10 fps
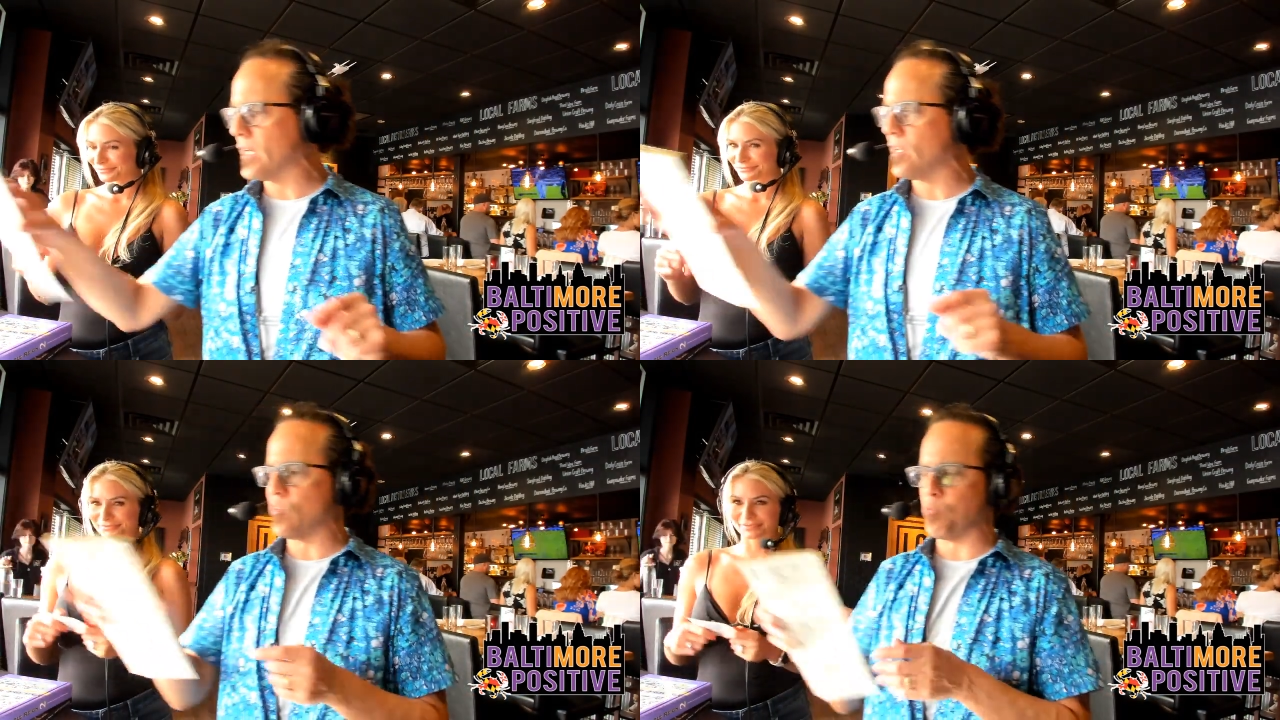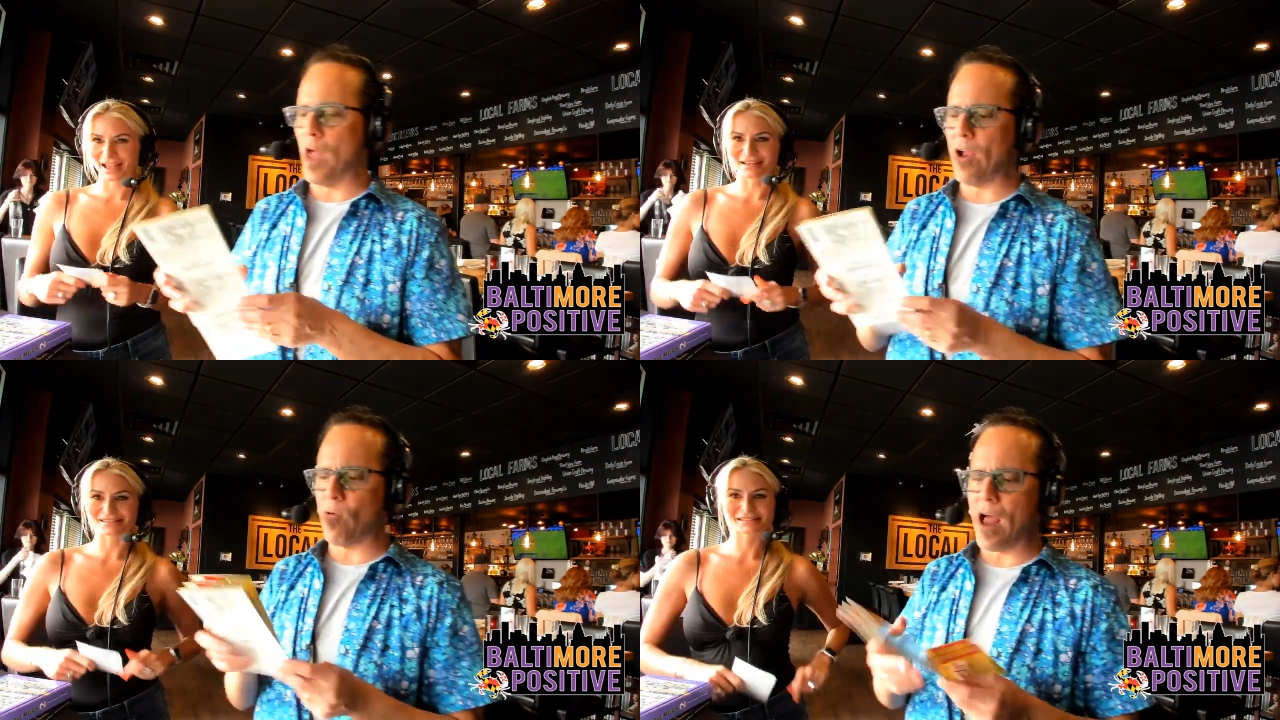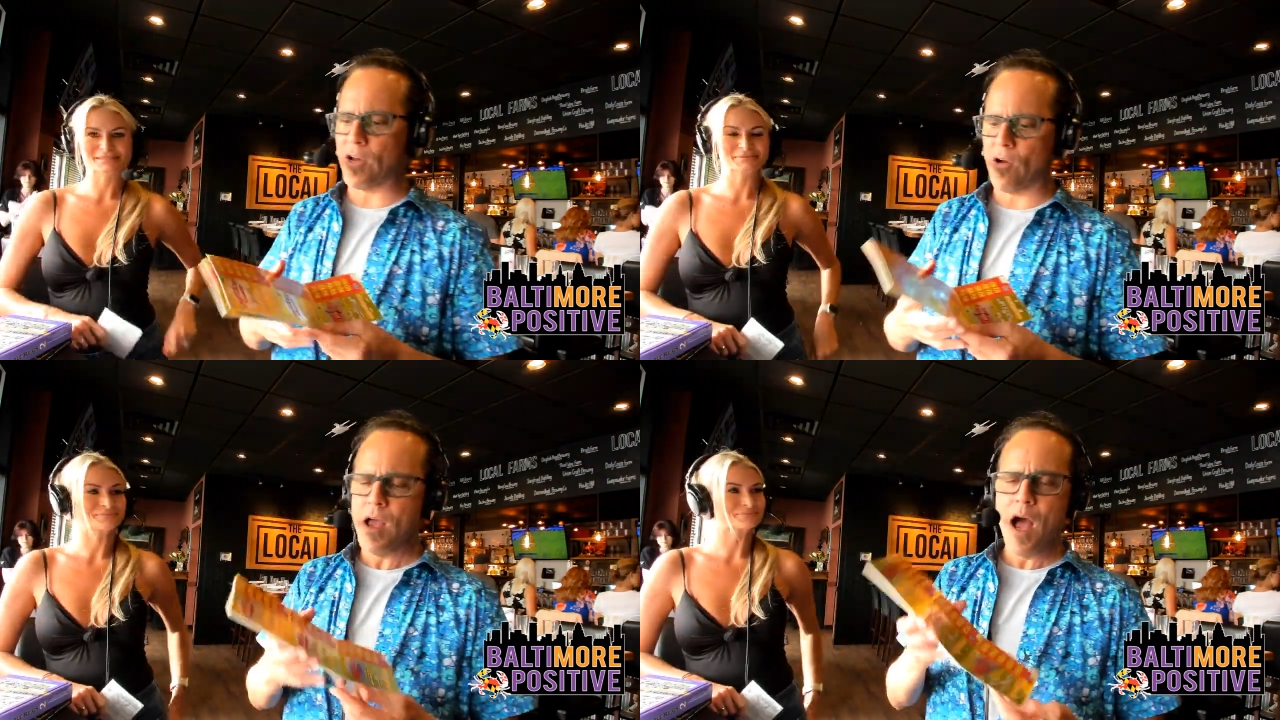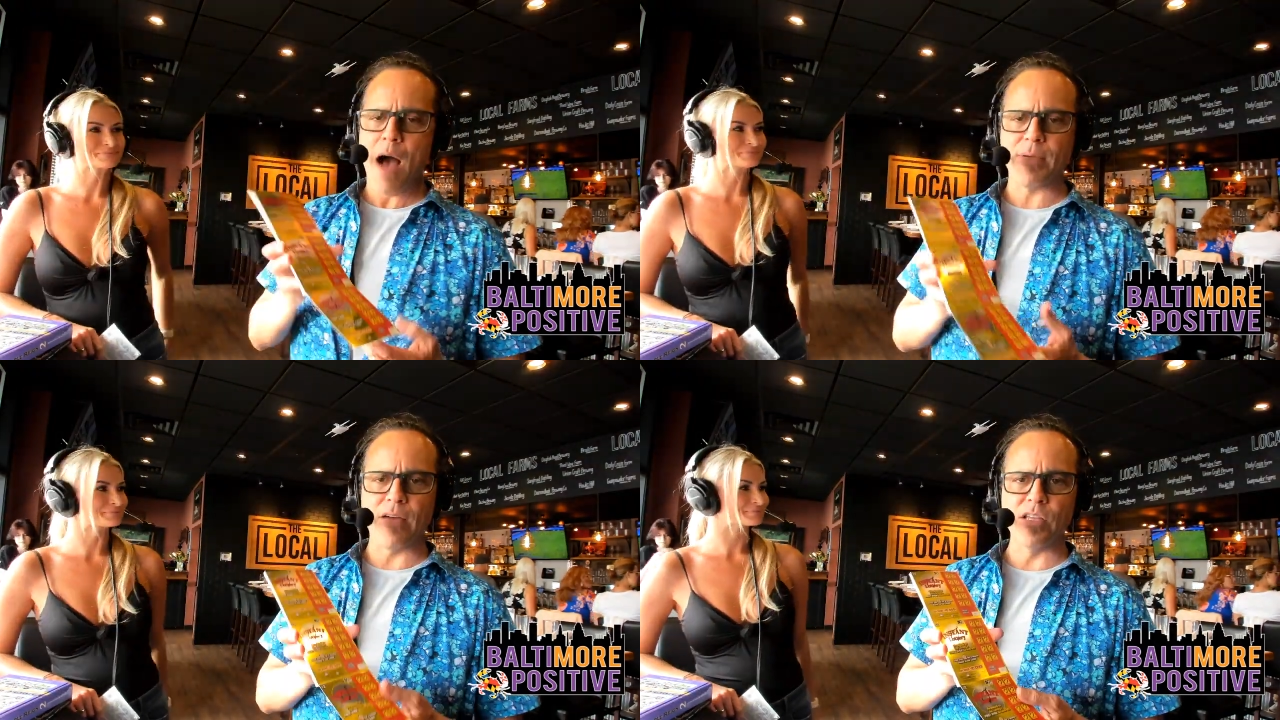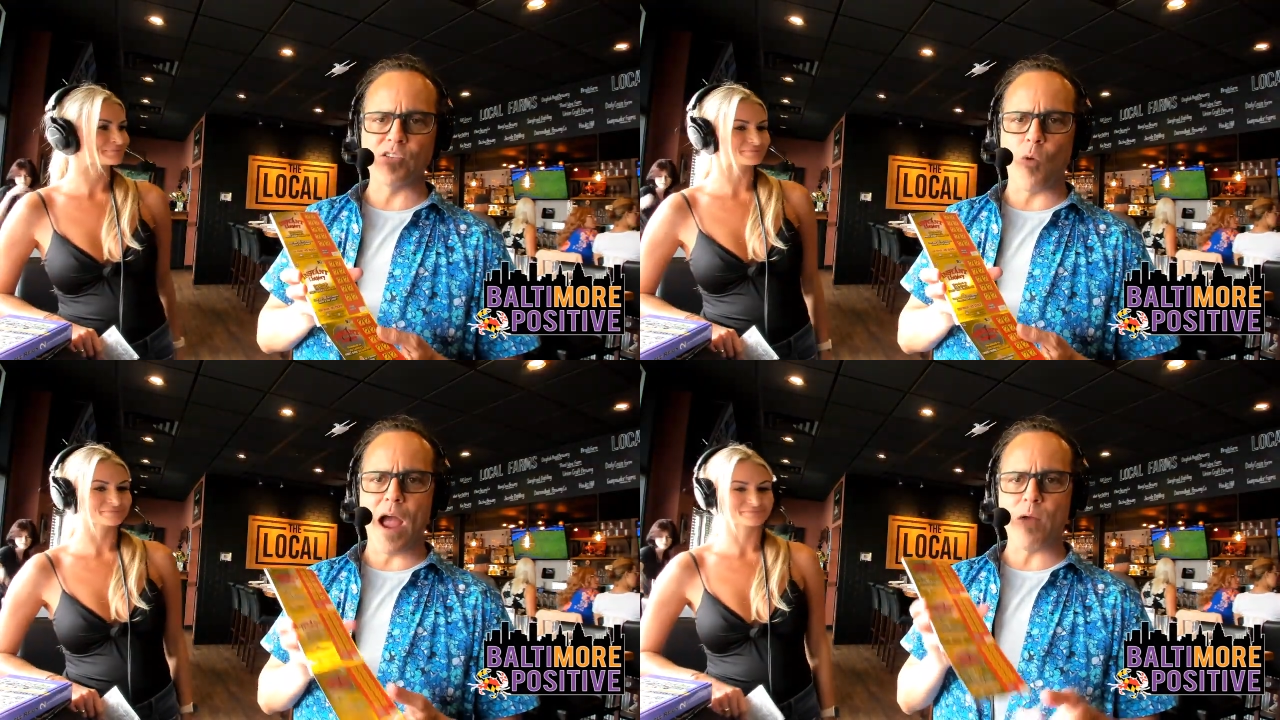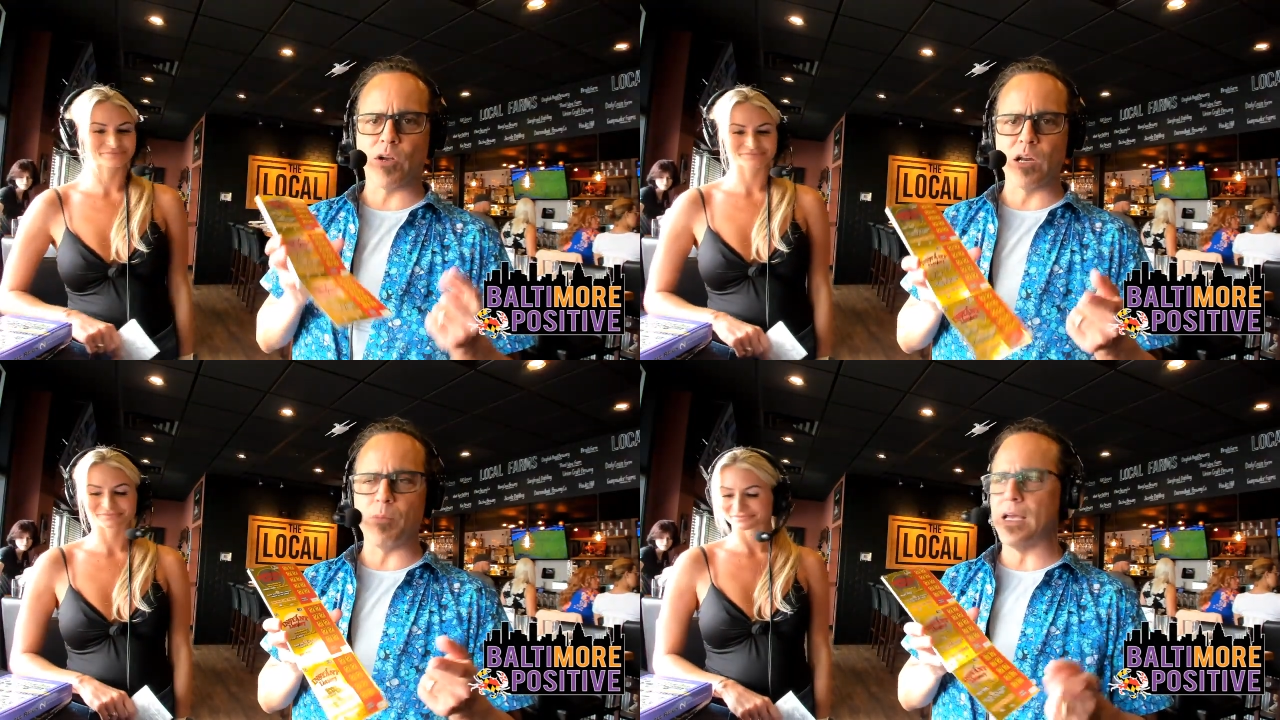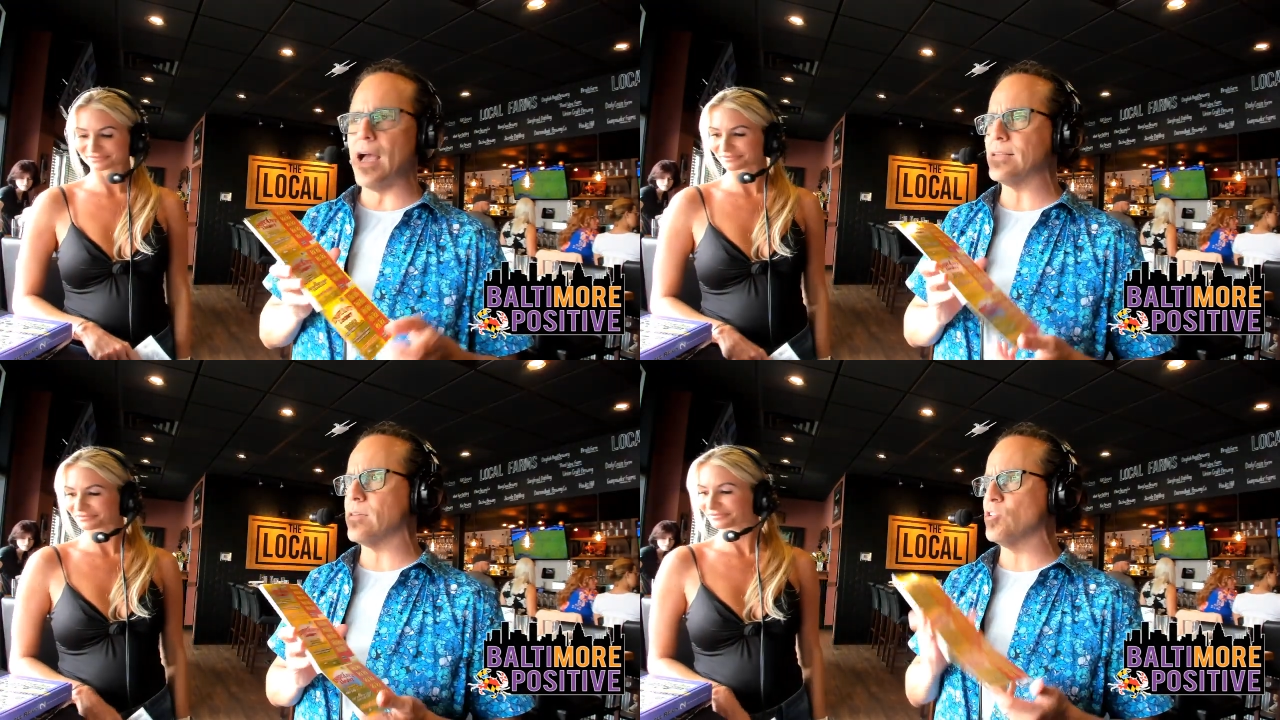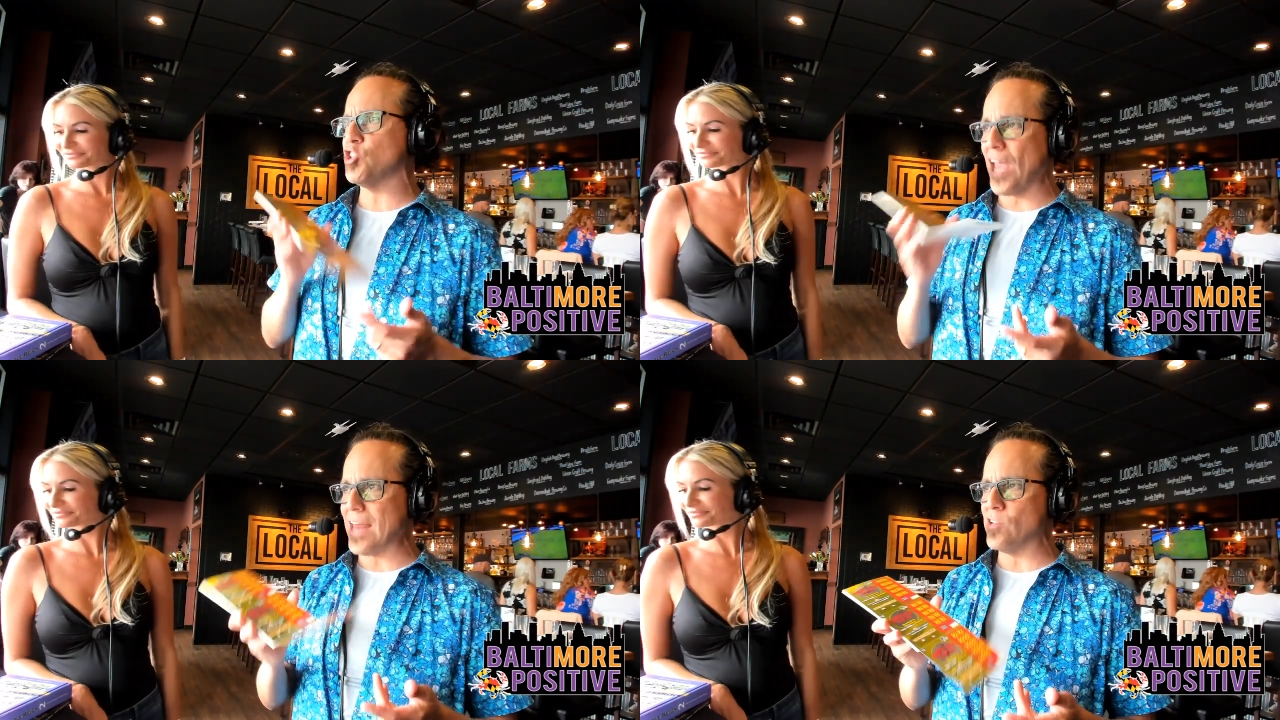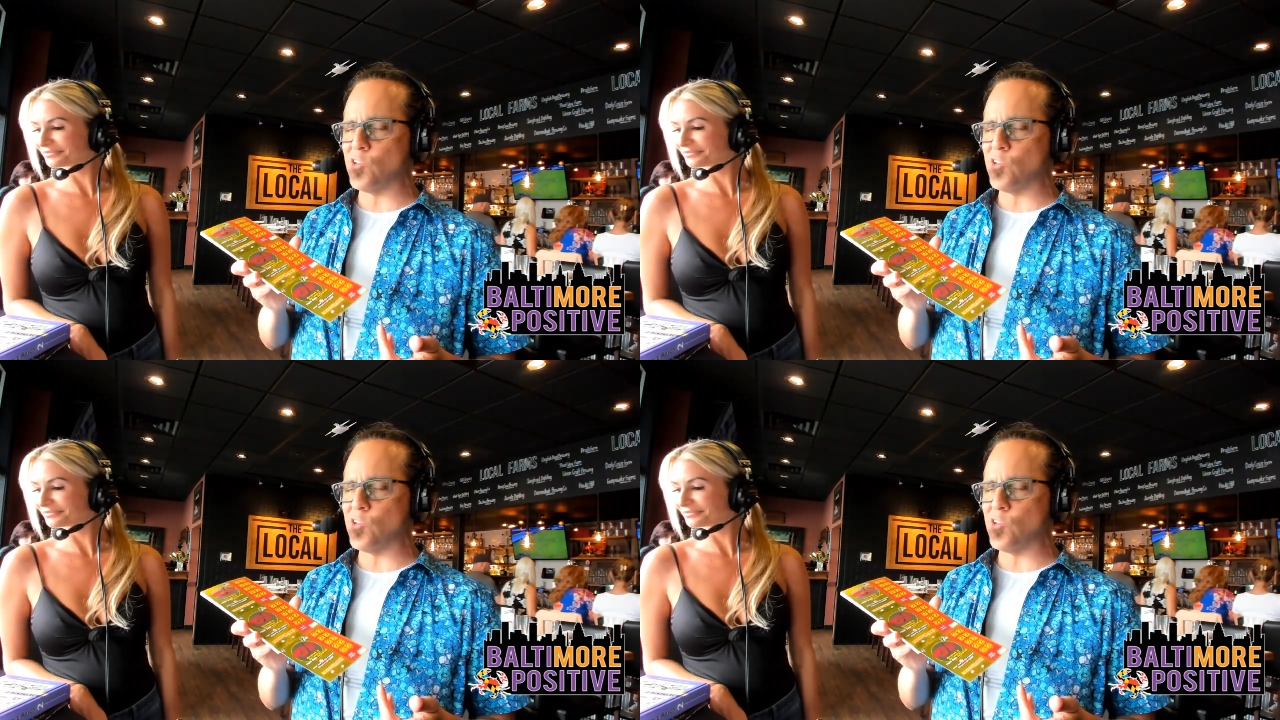Speaker 1: gets to play yes. around here. I'm giving these away. We're going to be at uh, Shannon's